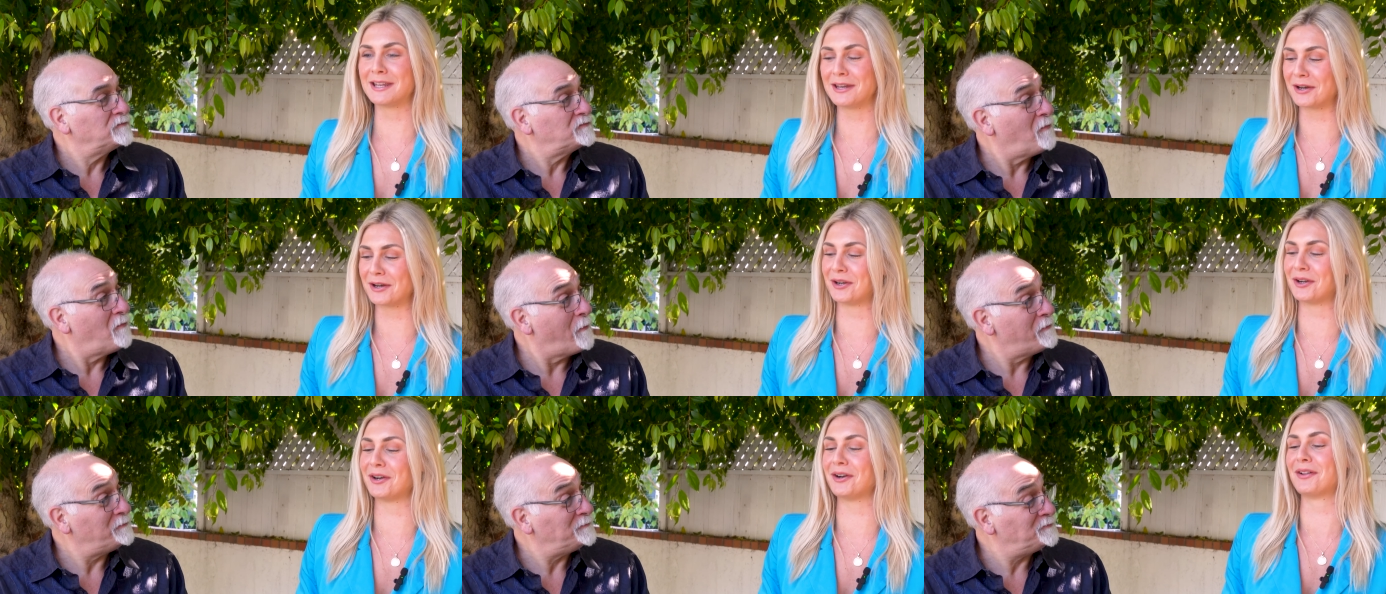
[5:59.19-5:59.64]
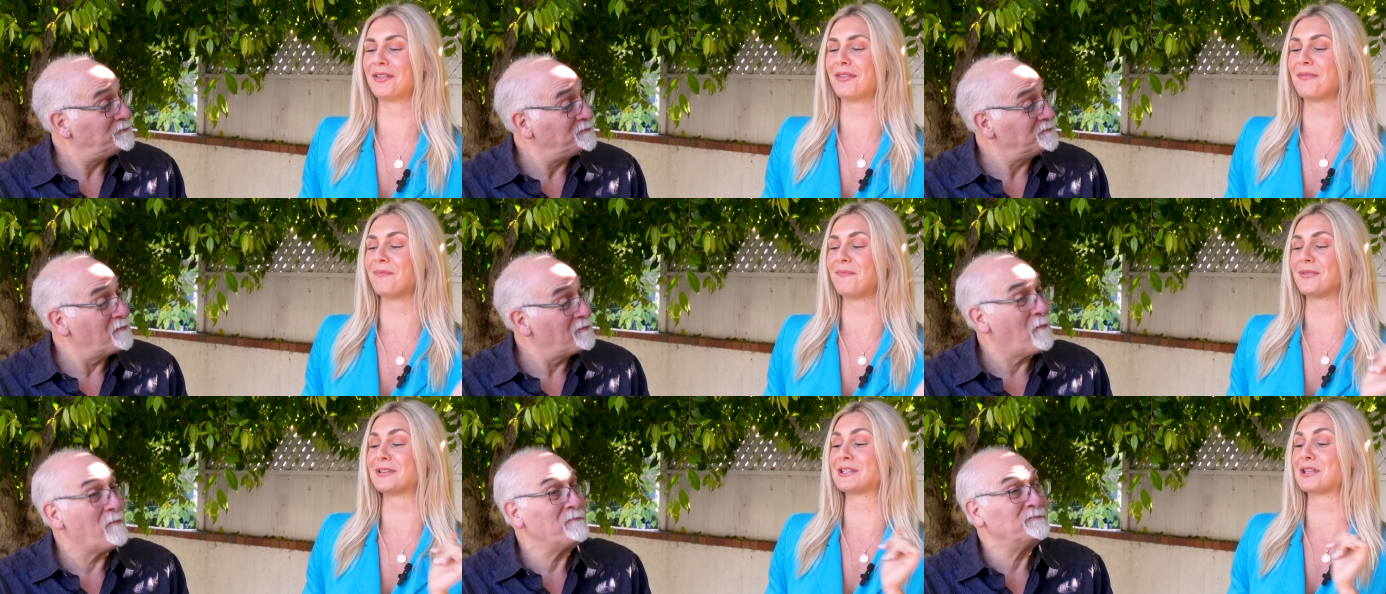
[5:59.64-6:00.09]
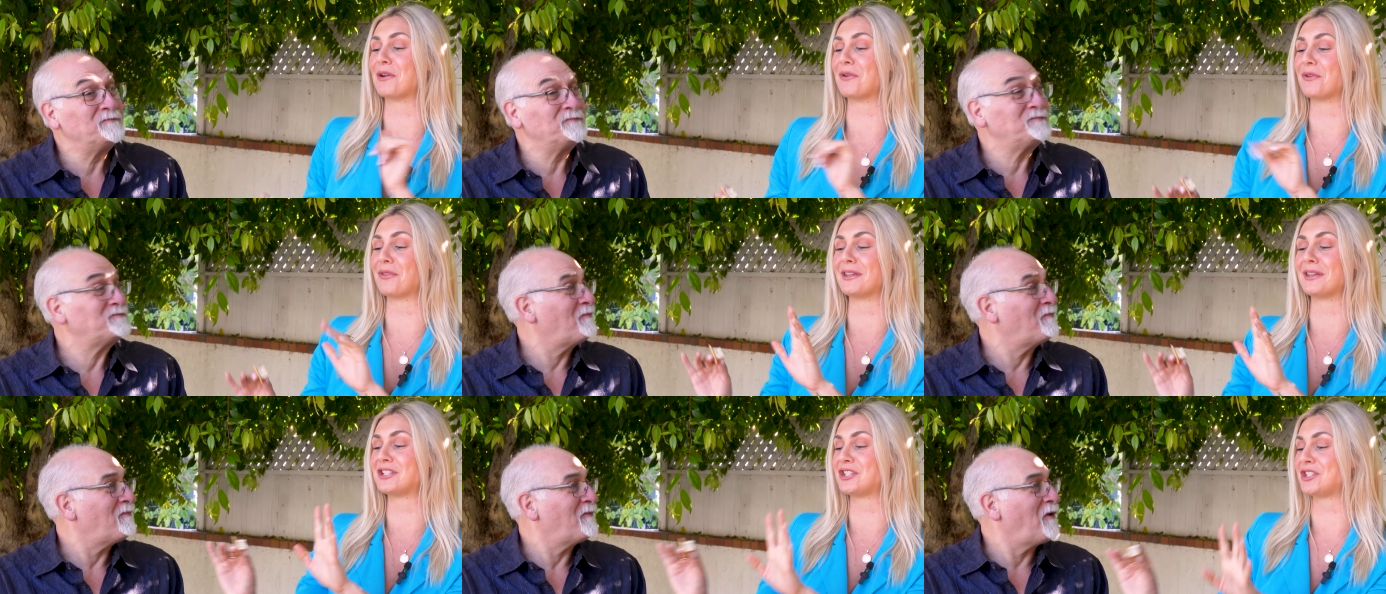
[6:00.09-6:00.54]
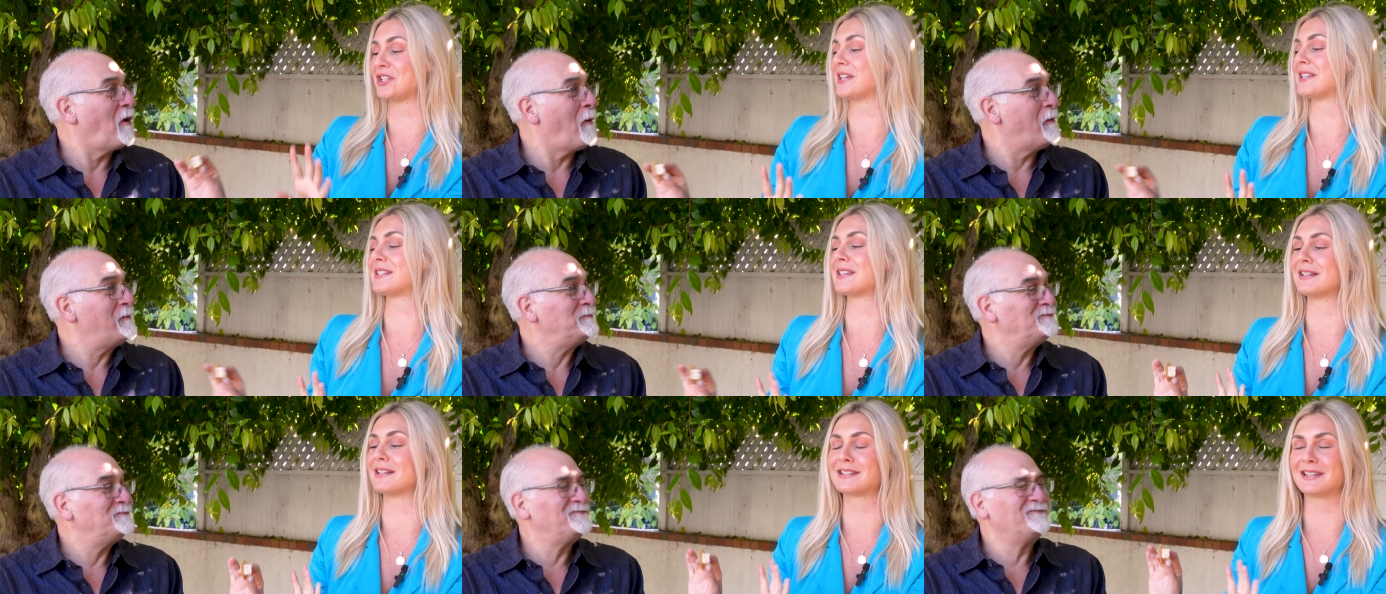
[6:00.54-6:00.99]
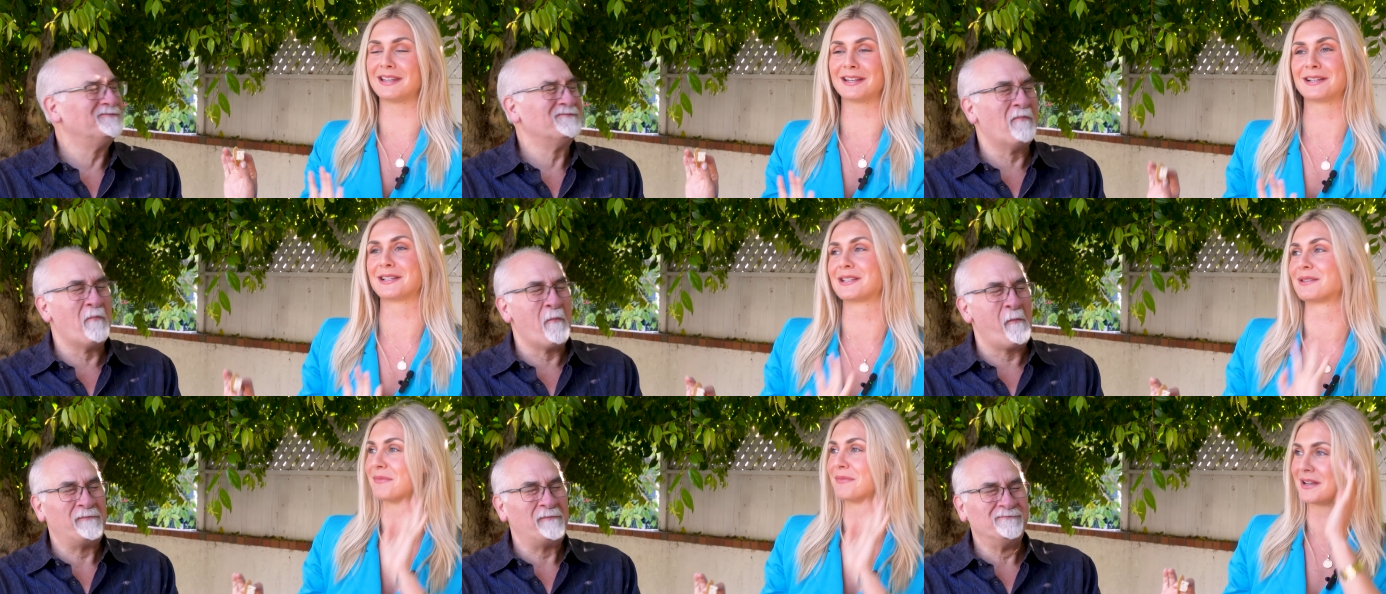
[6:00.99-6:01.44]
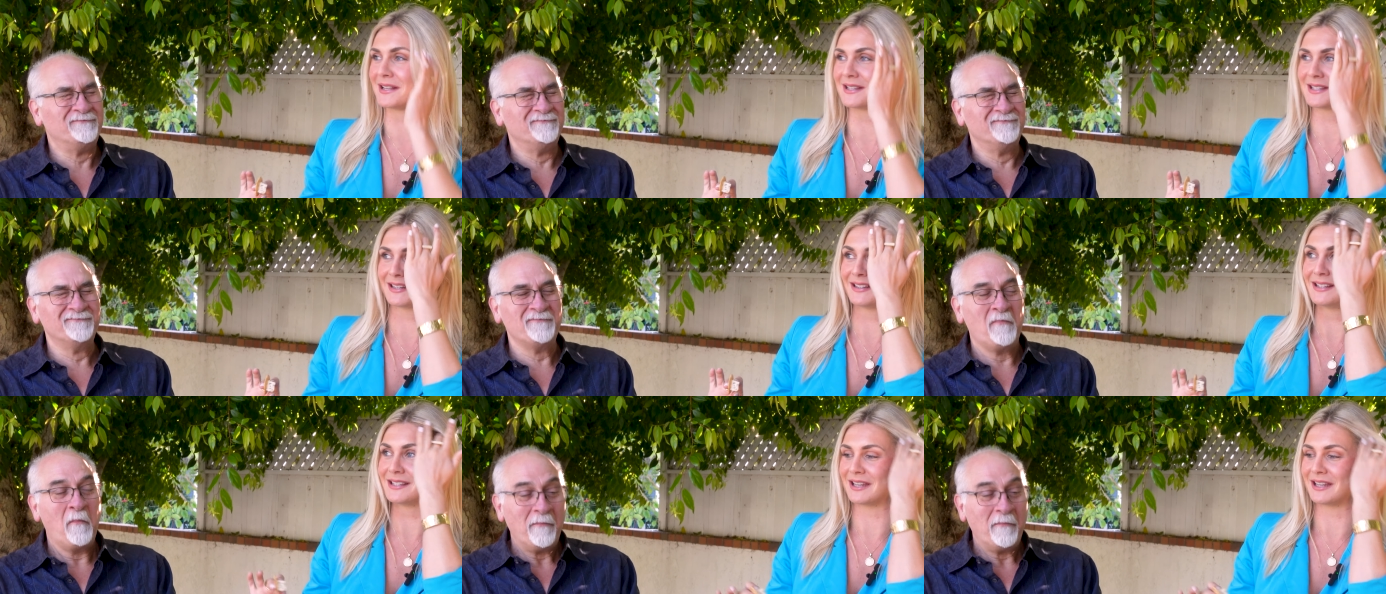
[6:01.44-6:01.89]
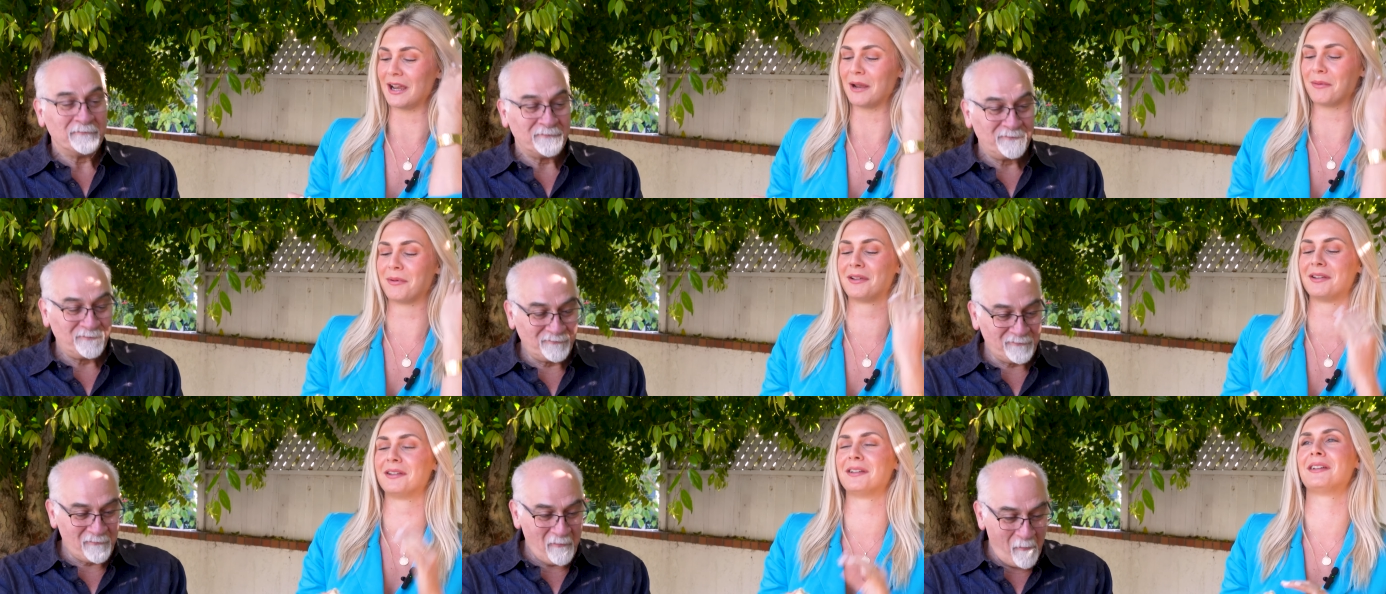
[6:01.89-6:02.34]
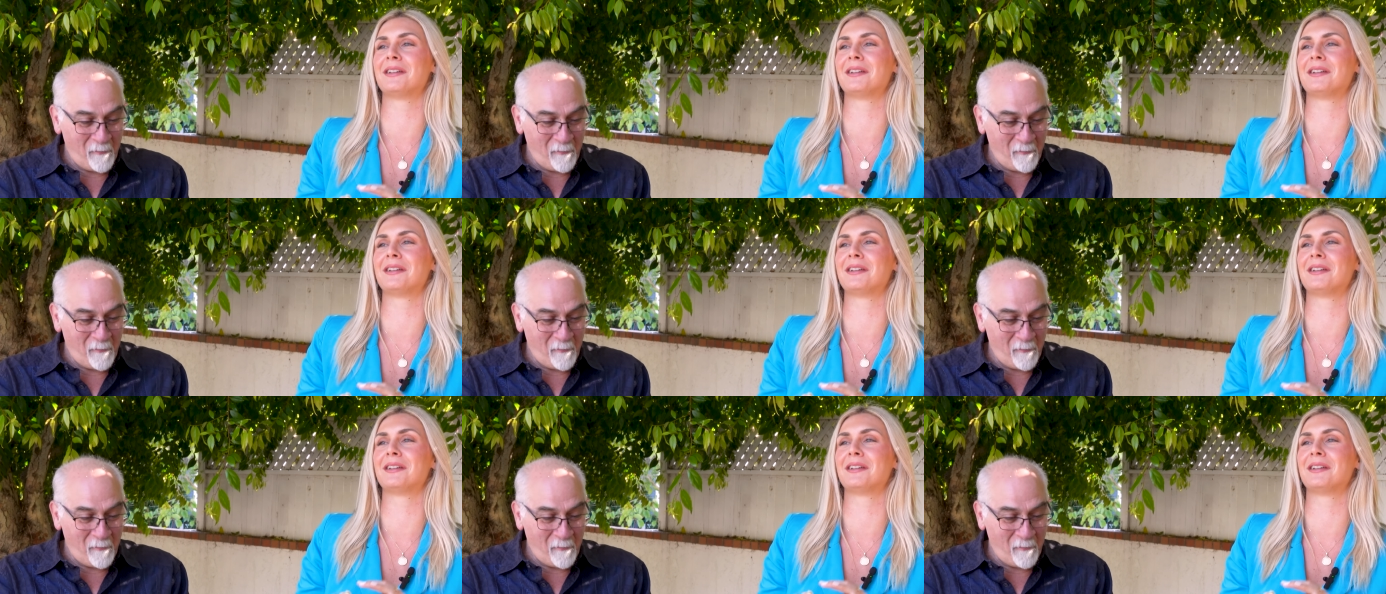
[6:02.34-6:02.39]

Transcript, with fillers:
Speaker 1: dinner. so the cheese will take us months anytime.